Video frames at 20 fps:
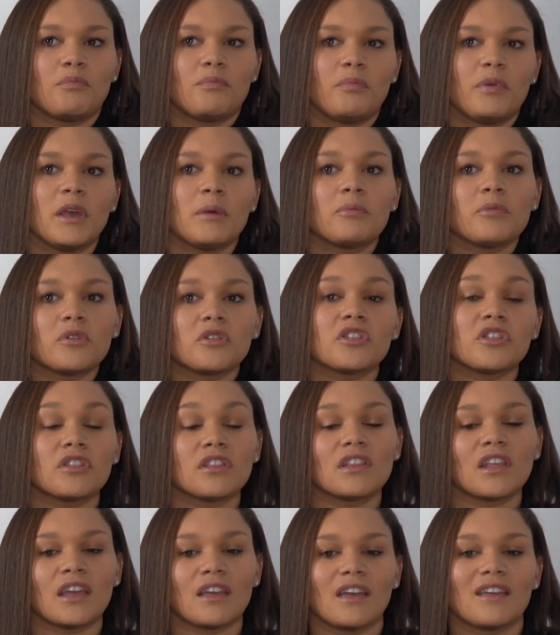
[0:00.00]
people,
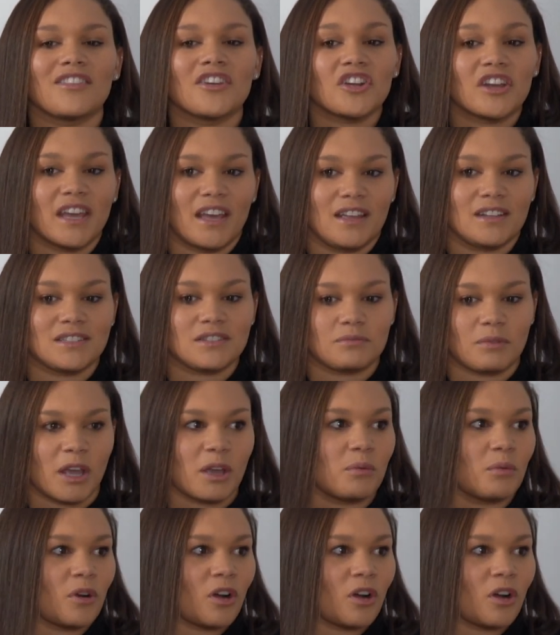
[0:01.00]
they're kids, right?